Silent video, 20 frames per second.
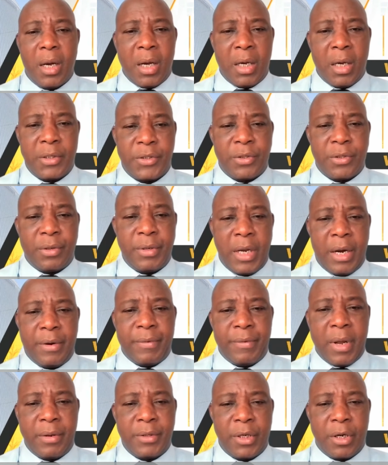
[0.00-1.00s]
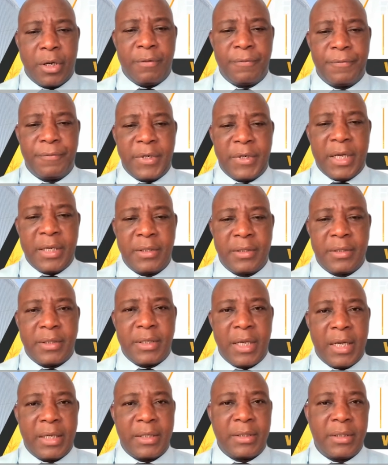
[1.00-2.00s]
story around the confidence
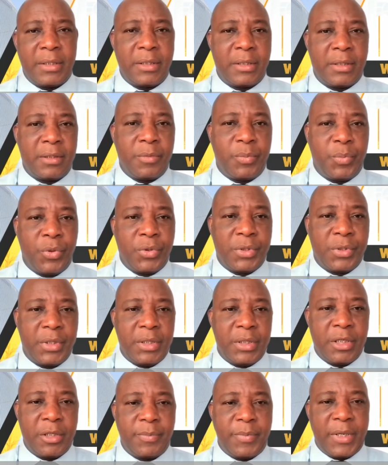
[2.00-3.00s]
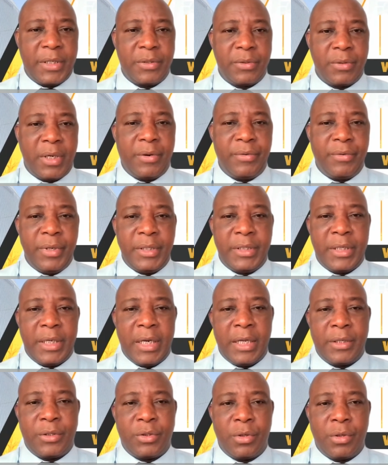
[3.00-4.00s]
that is supposed in this particular
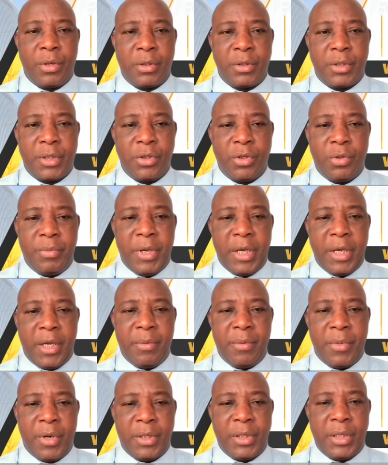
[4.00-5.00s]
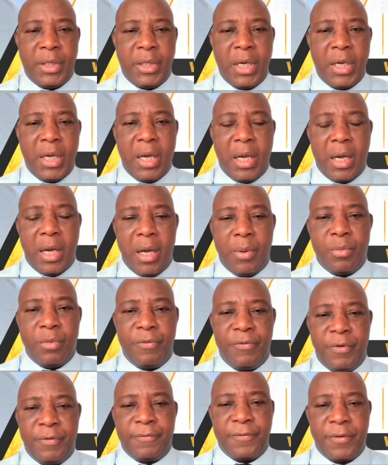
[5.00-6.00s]
retailer to continue making money and
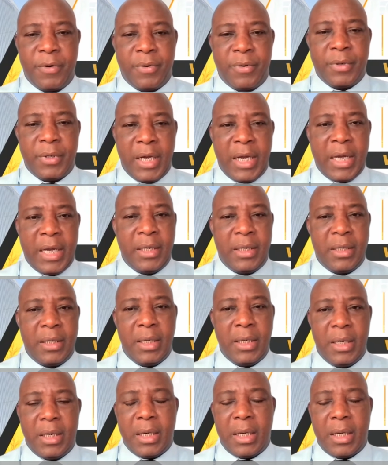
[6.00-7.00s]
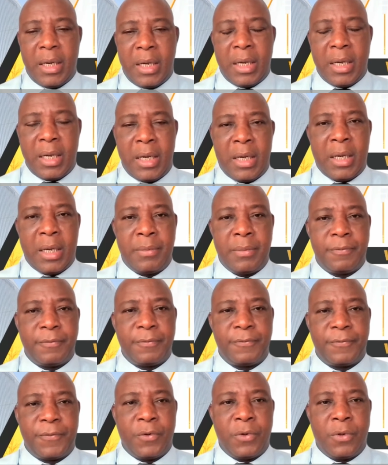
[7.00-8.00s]
moving forward. And
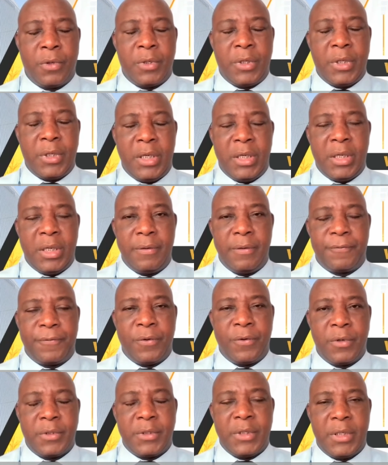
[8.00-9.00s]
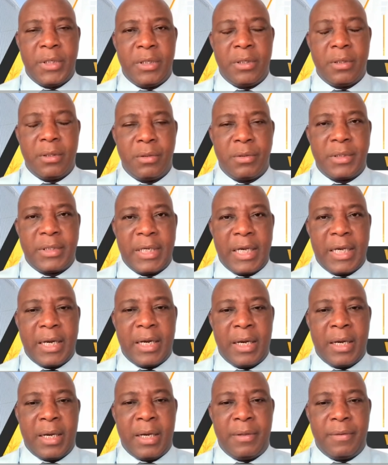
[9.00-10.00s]
for the folks in
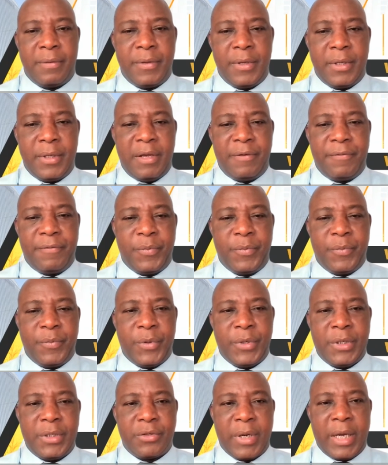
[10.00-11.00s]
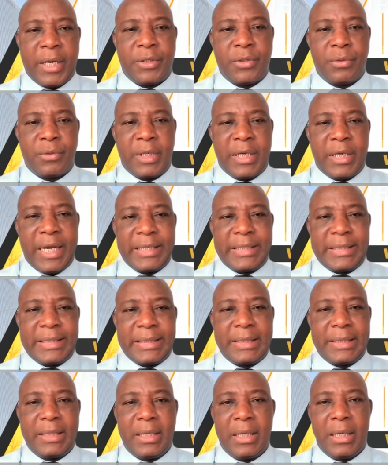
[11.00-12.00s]
Lusaka, everybody's trying to get
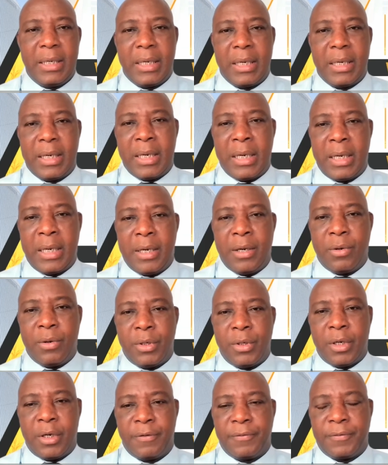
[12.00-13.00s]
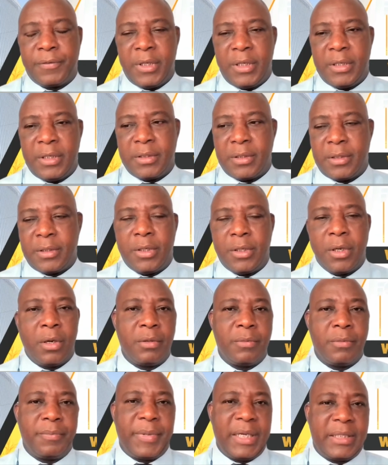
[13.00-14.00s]
a whole lot of things
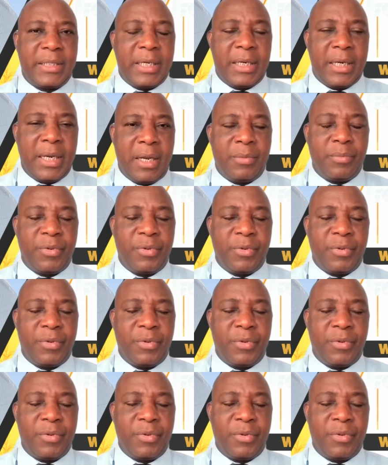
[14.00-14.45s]
done better than